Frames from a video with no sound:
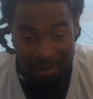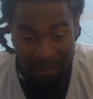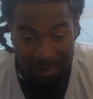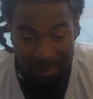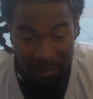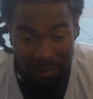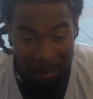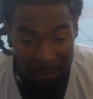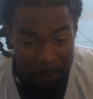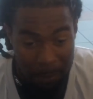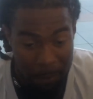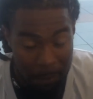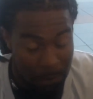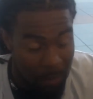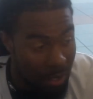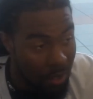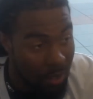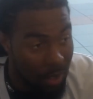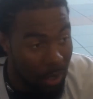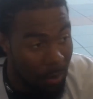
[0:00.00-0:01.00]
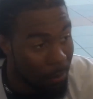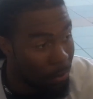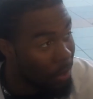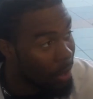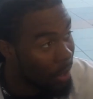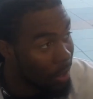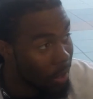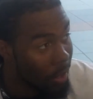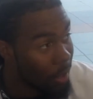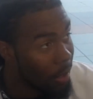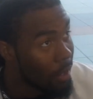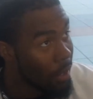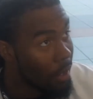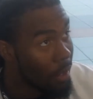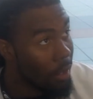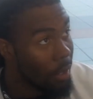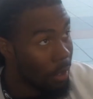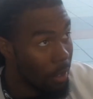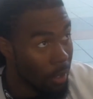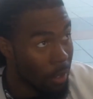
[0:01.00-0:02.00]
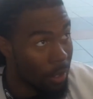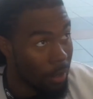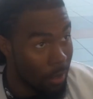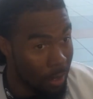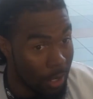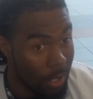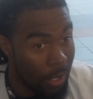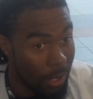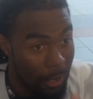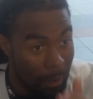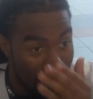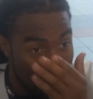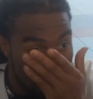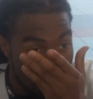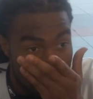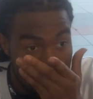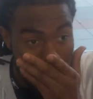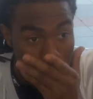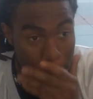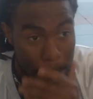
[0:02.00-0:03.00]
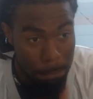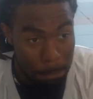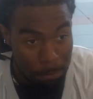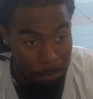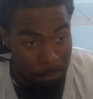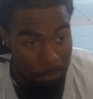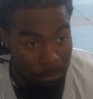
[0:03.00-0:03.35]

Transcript: kind of take you aback at first, I mean, because y'all not used to be.